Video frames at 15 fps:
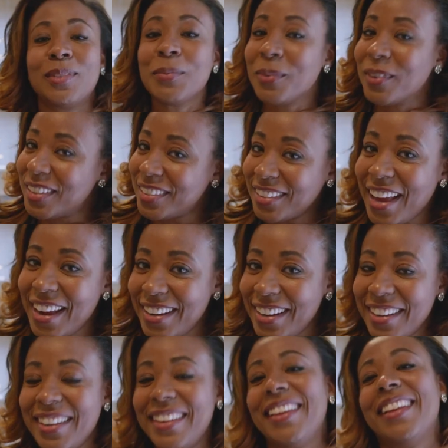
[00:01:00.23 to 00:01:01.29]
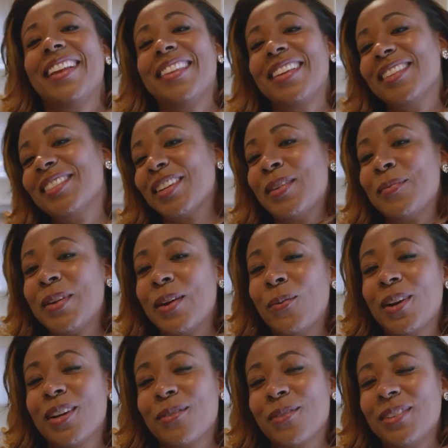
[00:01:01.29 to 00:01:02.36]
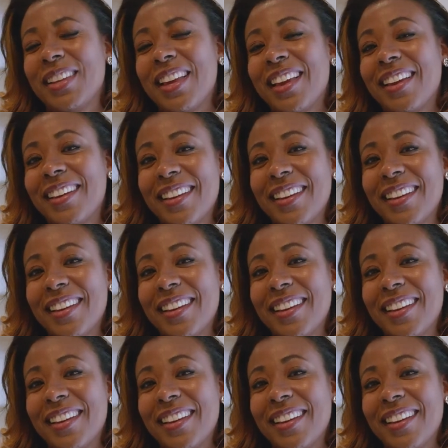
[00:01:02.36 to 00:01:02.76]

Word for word: super excited and I think it's going to be a wonderful day.